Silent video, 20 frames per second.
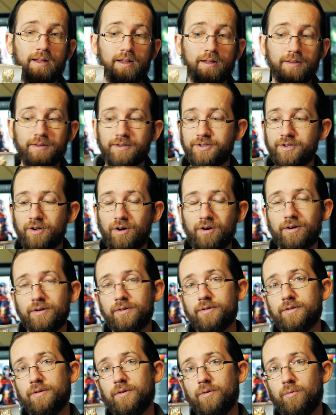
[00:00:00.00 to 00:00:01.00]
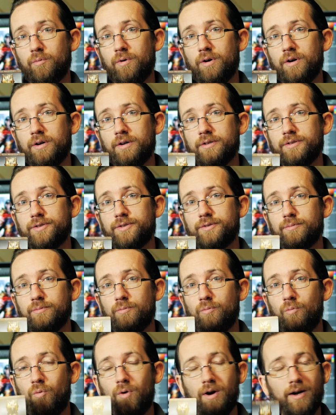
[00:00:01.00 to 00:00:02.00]
This card was
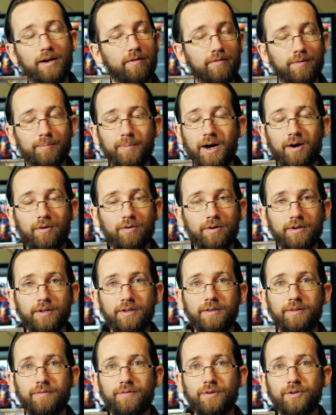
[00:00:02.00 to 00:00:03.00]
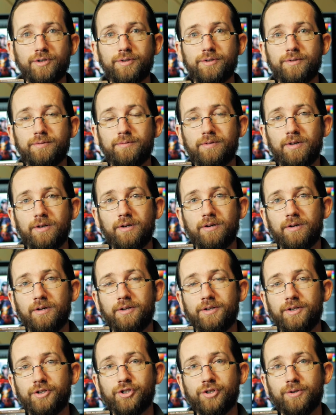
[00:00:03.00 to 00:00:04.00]
way overpowered in the first
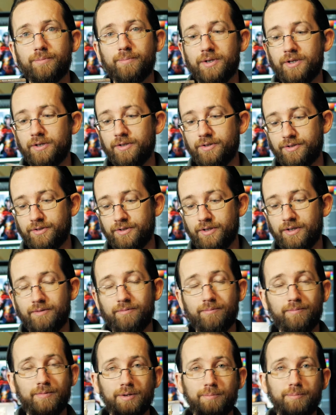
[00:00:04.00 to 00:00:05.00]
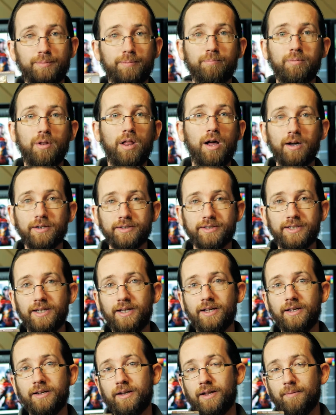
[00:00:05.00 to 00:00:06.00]
edition because it could block 10.